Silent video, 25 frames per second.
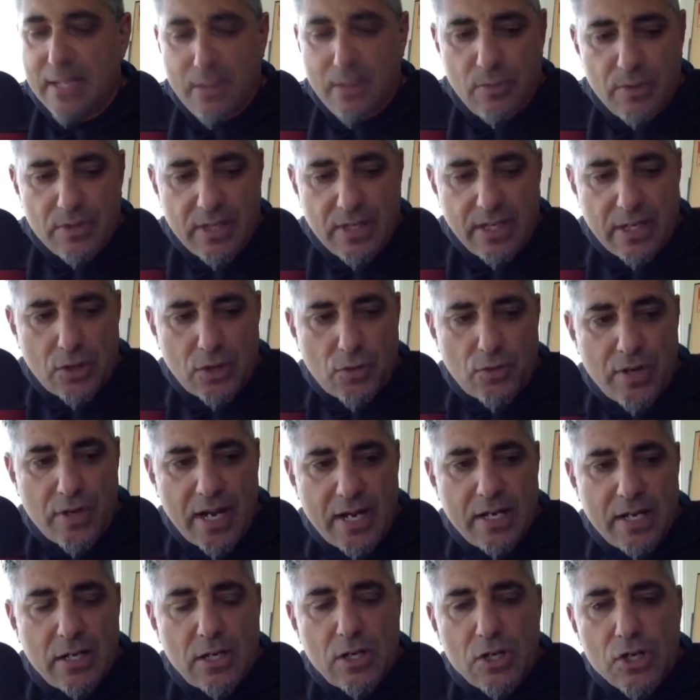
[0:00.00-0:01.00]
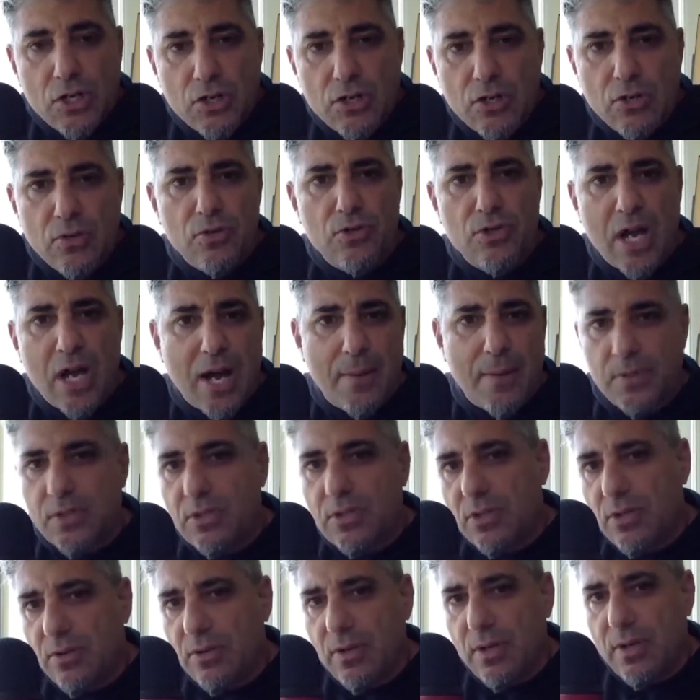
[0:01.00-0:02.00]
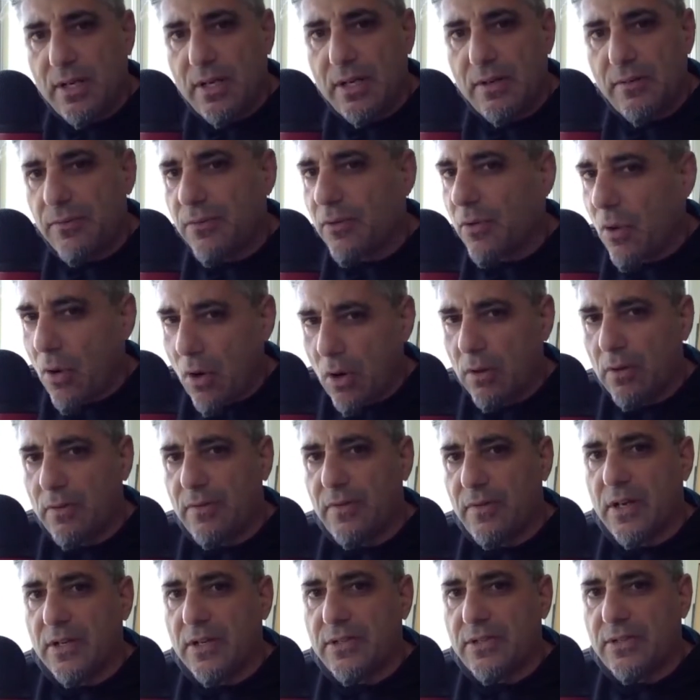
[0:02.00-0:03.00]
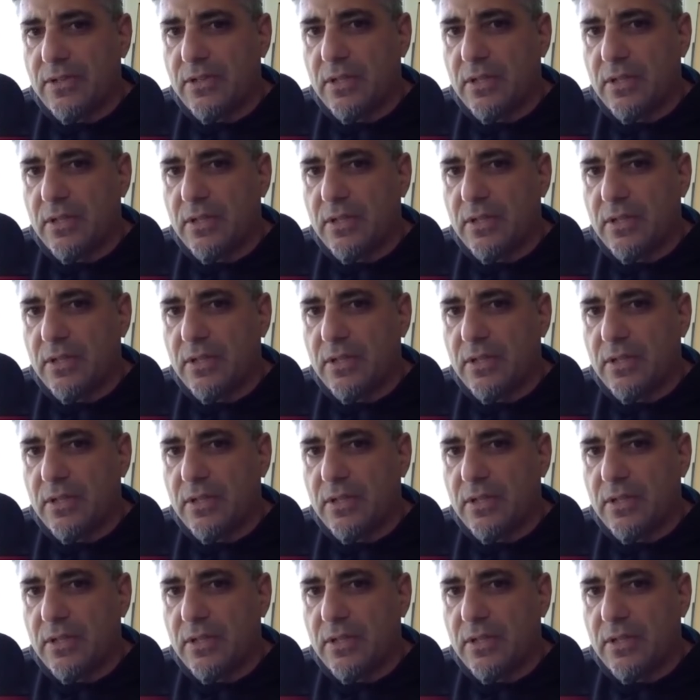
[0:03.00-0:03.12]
It created a huge opportunity for all of us